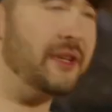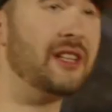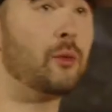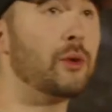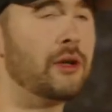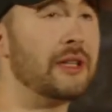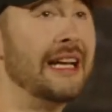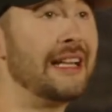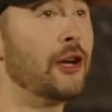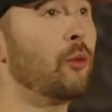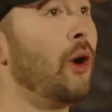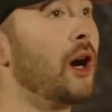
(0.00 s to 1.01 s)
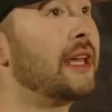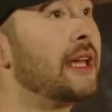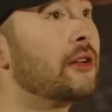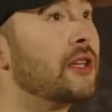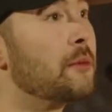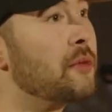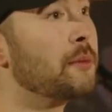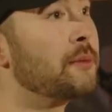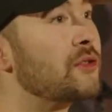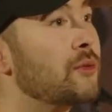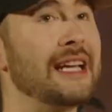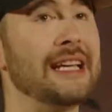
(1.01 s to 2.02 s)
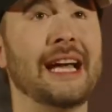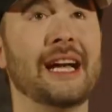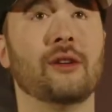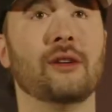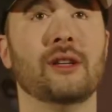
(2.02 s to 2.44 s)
the world. They're walking out their purpose right now.